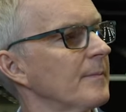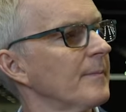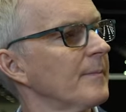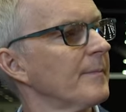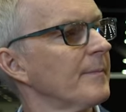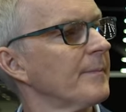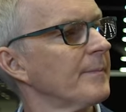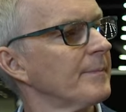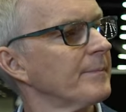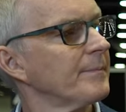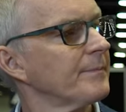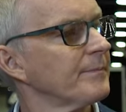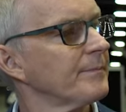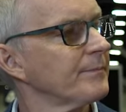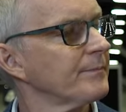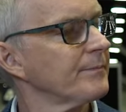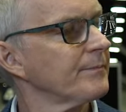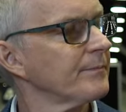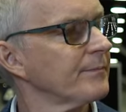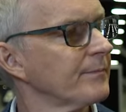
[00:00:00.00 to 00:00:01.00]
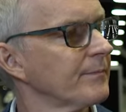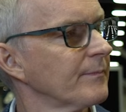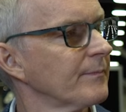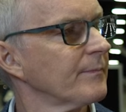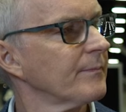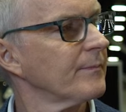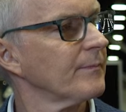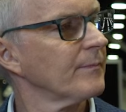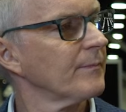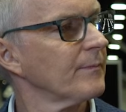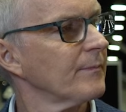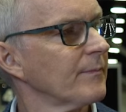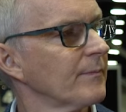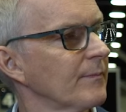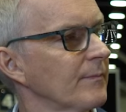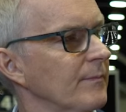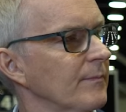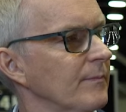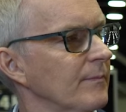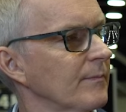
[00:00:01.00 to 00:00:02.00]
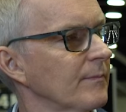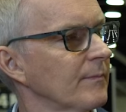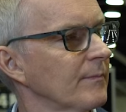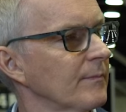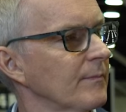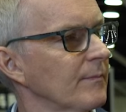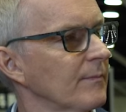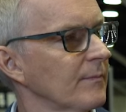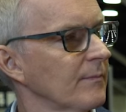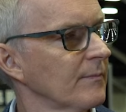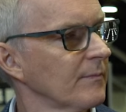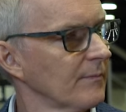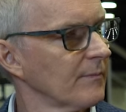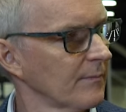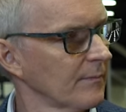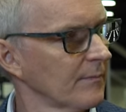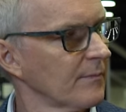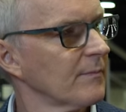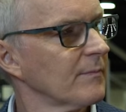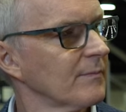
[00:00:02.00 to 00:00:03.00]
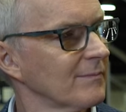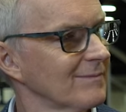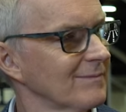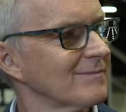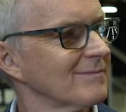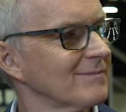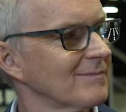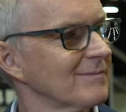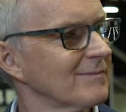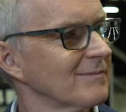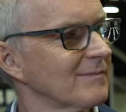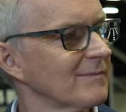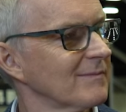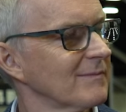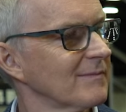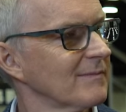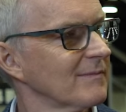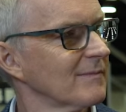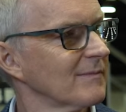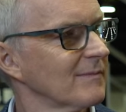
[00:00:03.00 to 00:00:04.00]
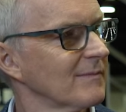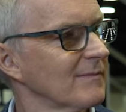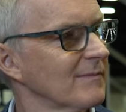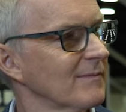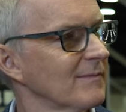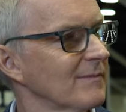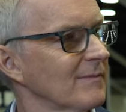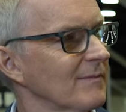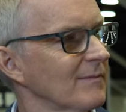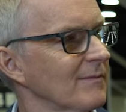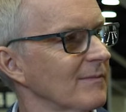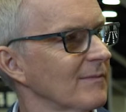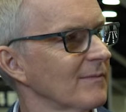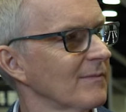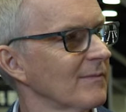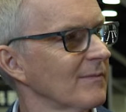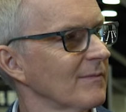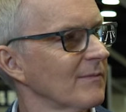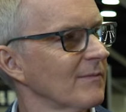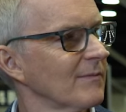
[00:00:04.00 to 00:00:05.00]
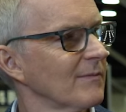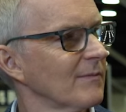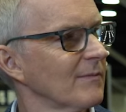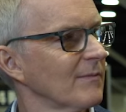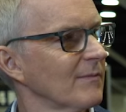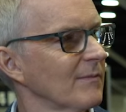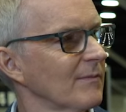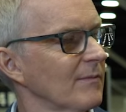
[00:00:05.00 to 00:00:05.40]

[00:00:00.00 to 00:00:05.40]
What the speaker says: No words are spoken by the person on screen.